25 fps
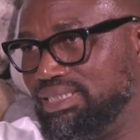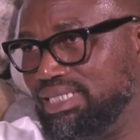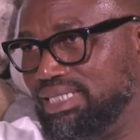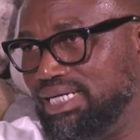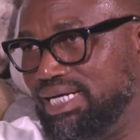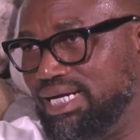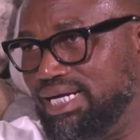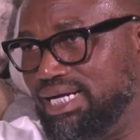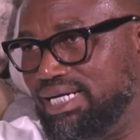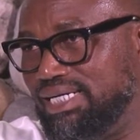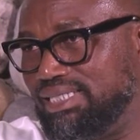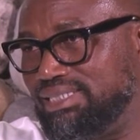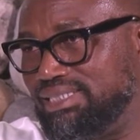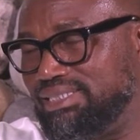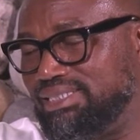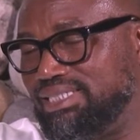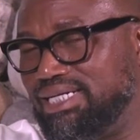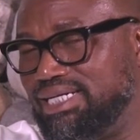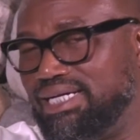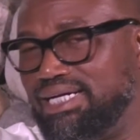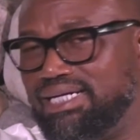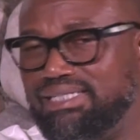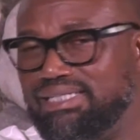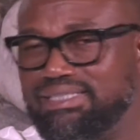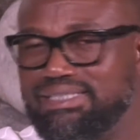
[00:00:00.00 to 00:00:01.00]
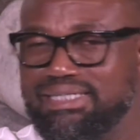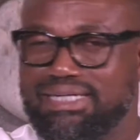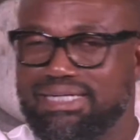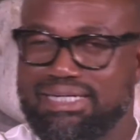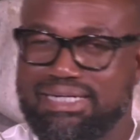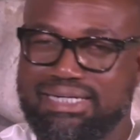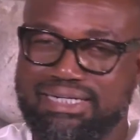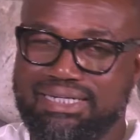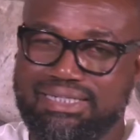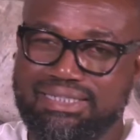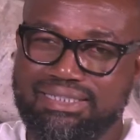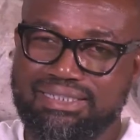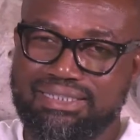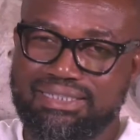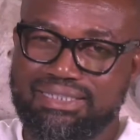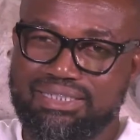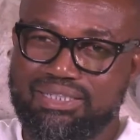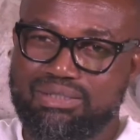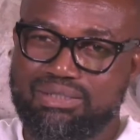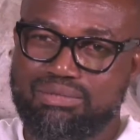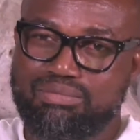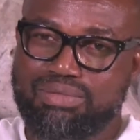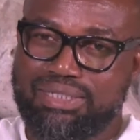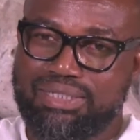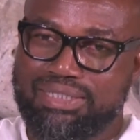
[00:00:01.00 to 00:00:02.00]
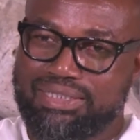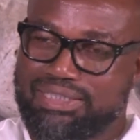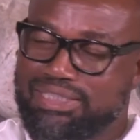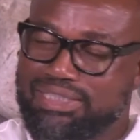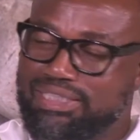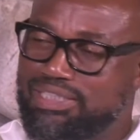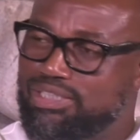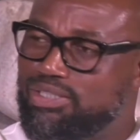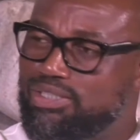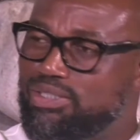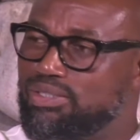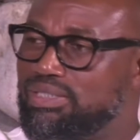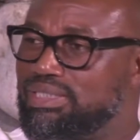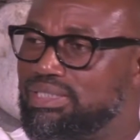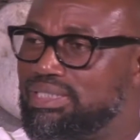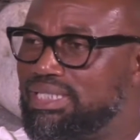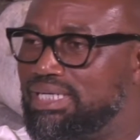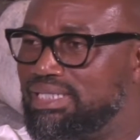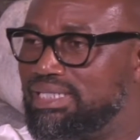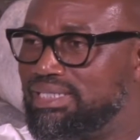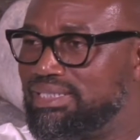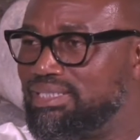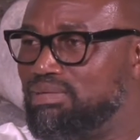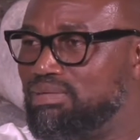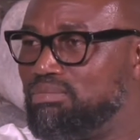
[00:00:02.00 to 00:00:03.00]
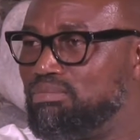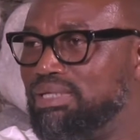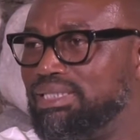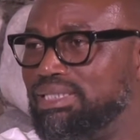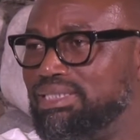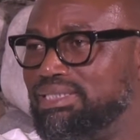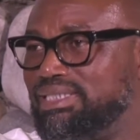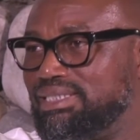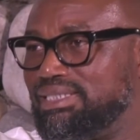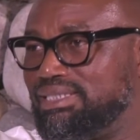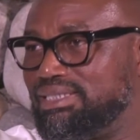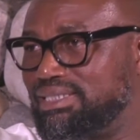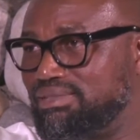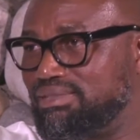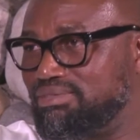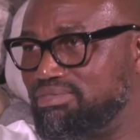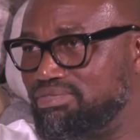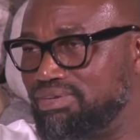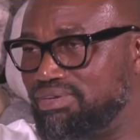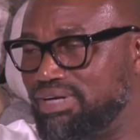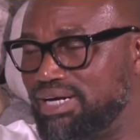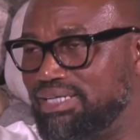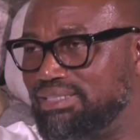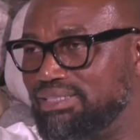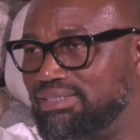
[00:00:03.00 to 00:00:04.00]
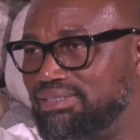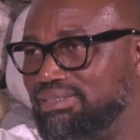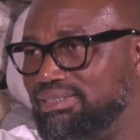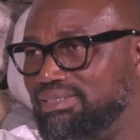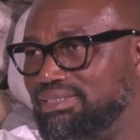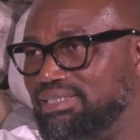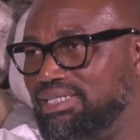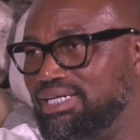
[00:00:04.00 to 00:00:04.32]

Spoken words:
Yes, and my senior son is a Manchester fan.